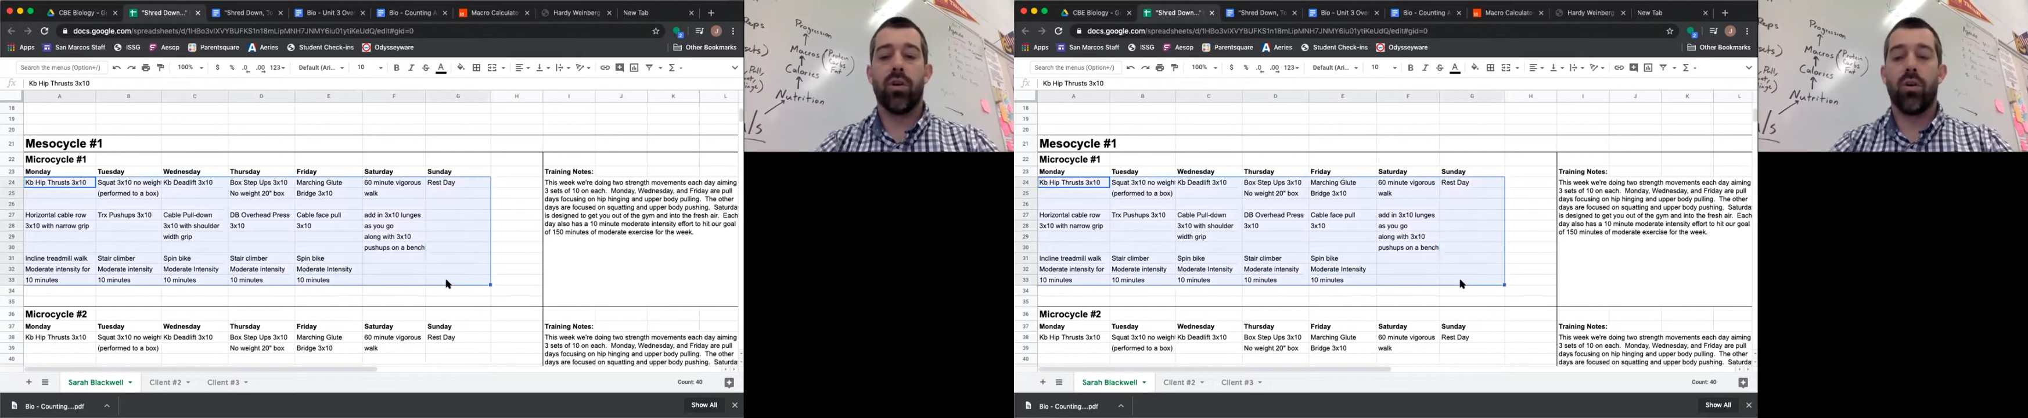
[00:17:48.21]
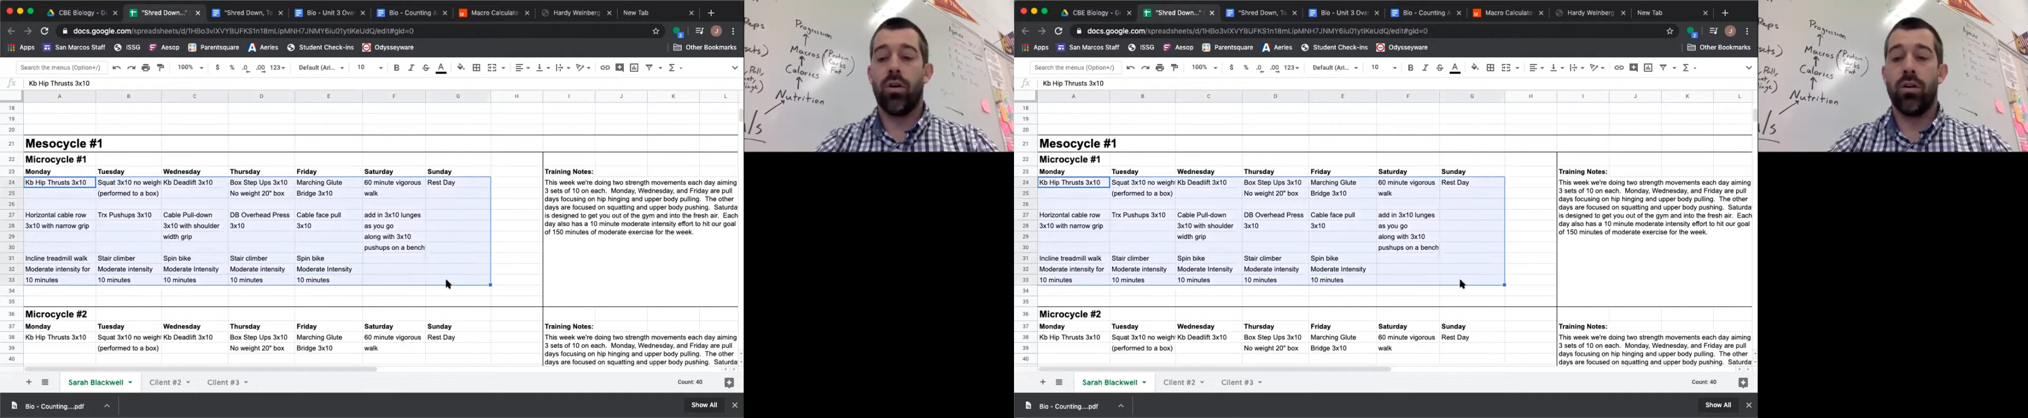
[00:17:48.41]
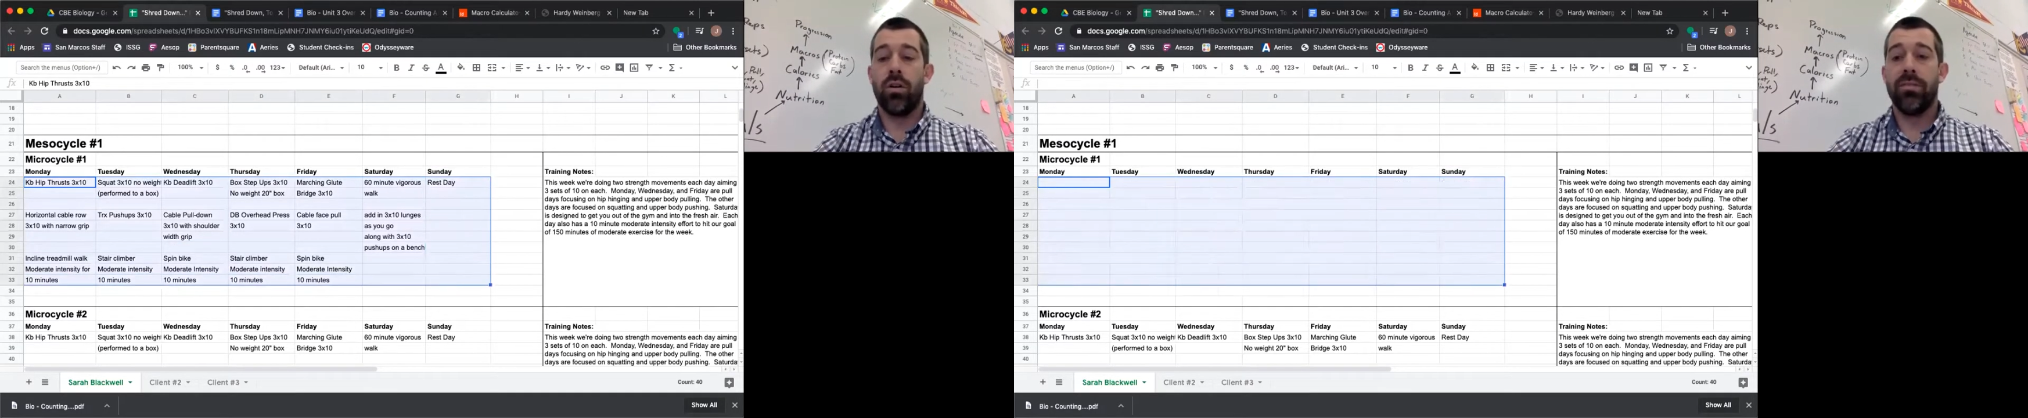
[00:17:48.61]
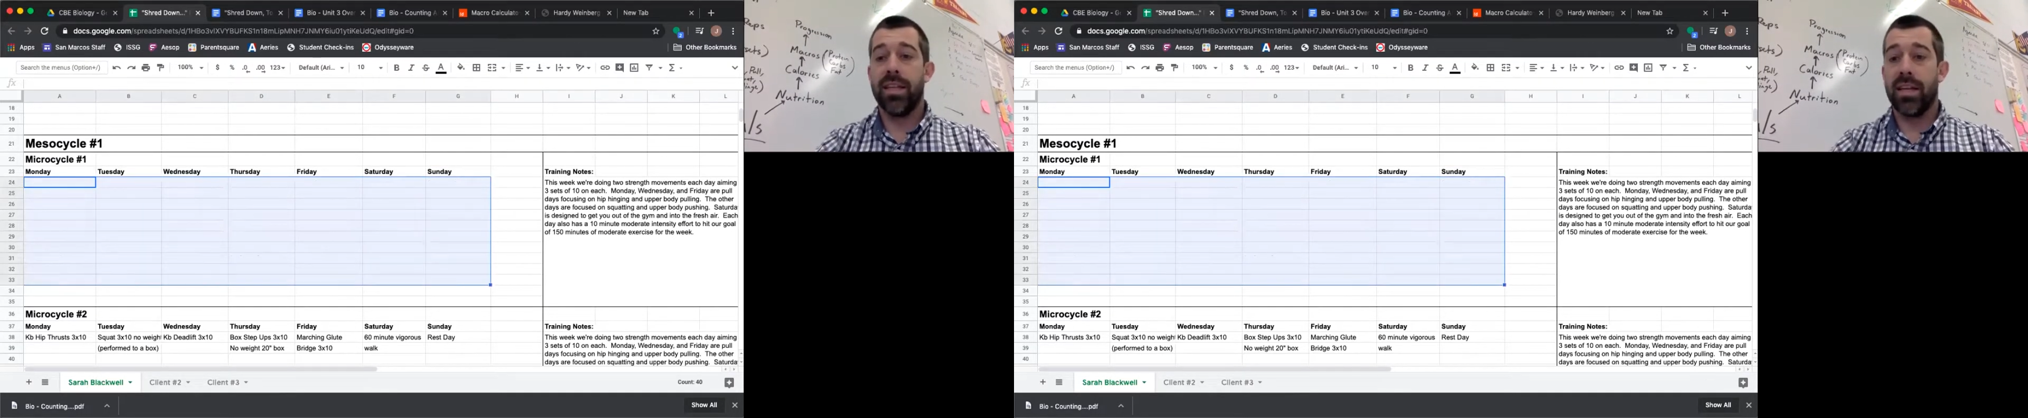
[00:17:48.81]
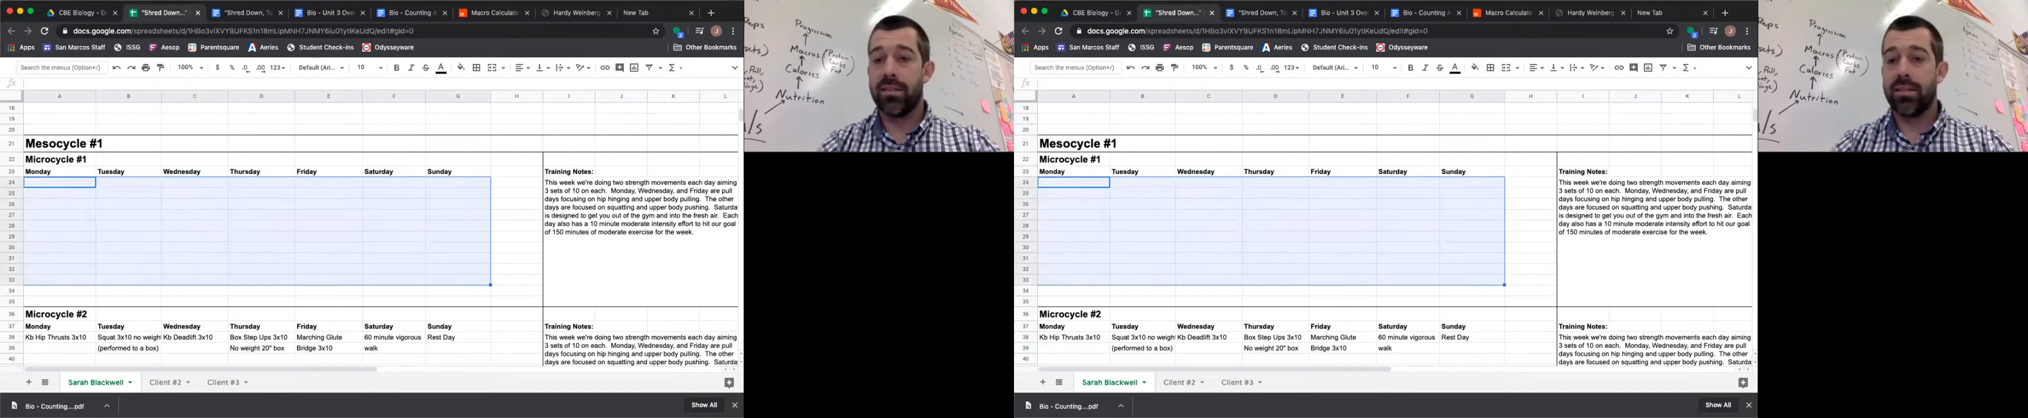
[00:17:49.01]
all of
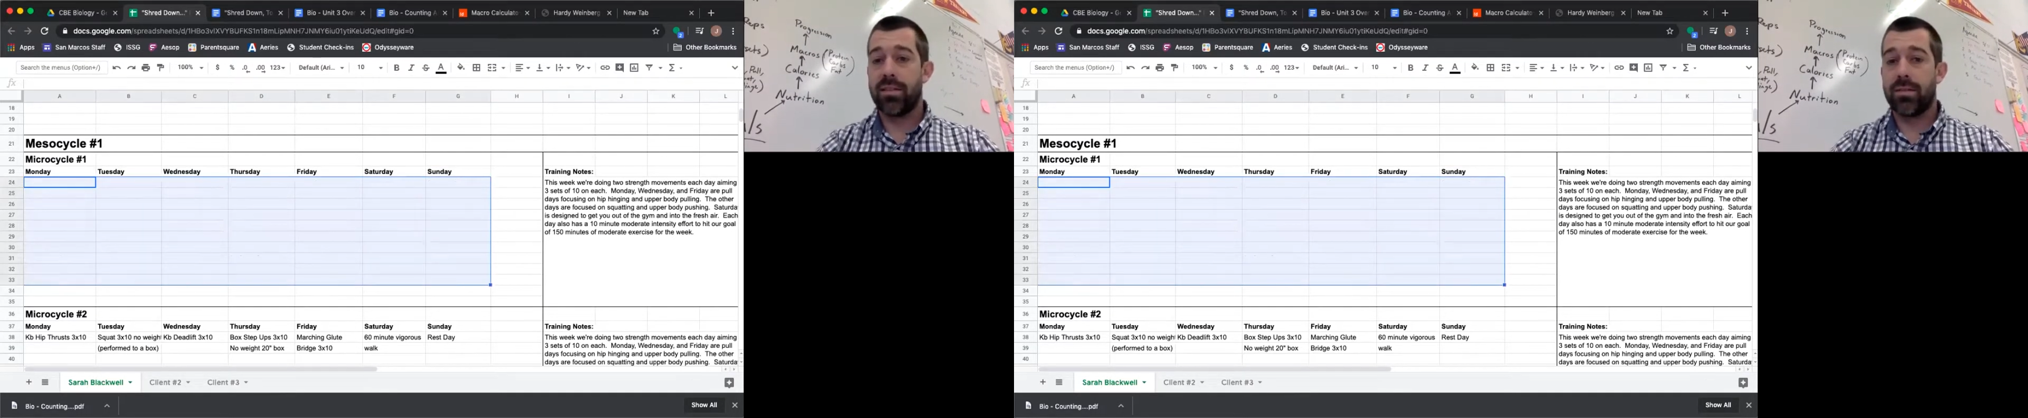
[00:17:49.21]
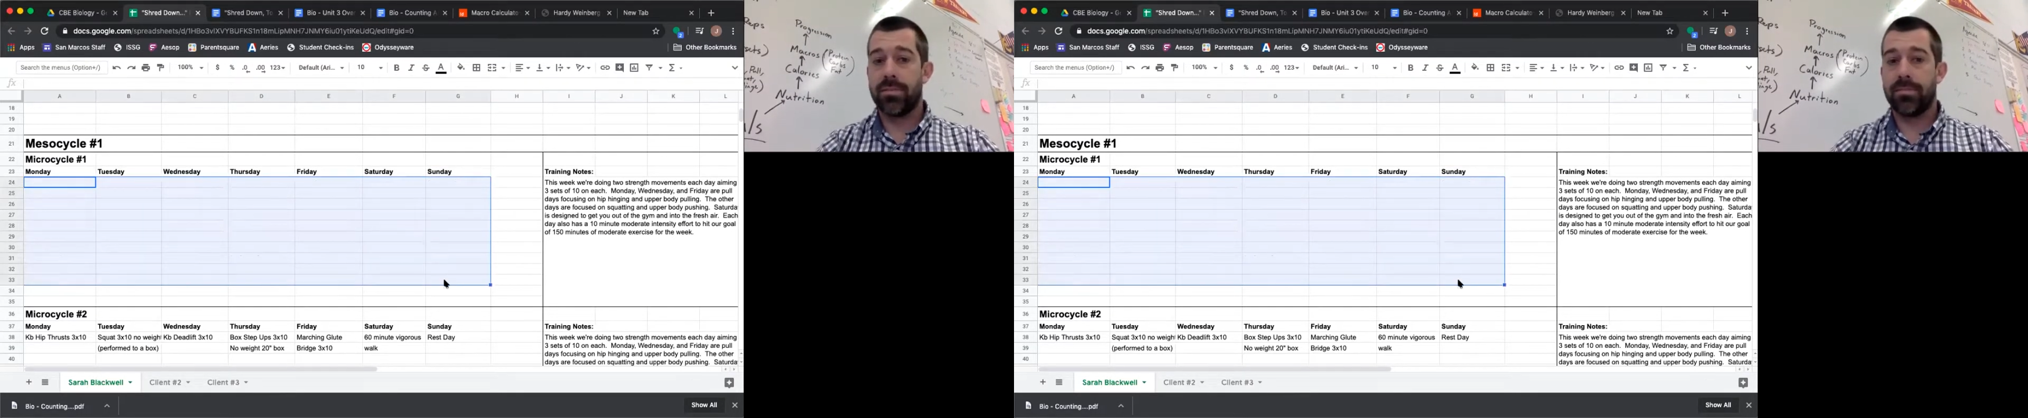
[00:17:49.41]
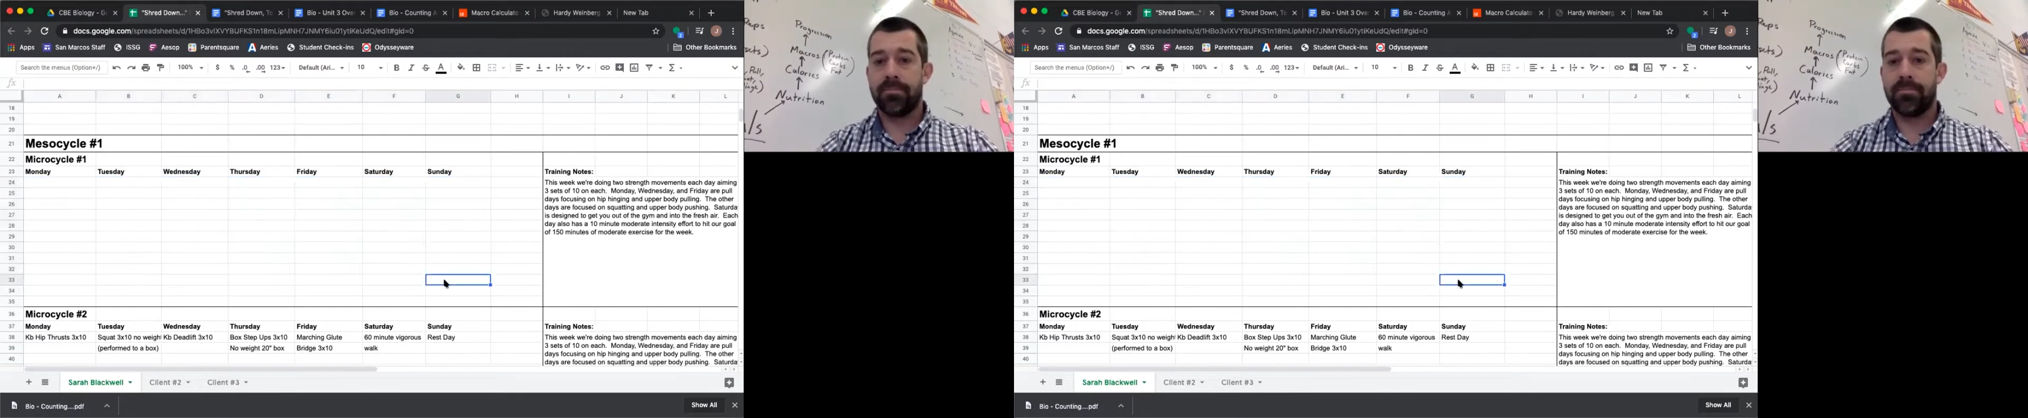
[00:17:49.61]
this,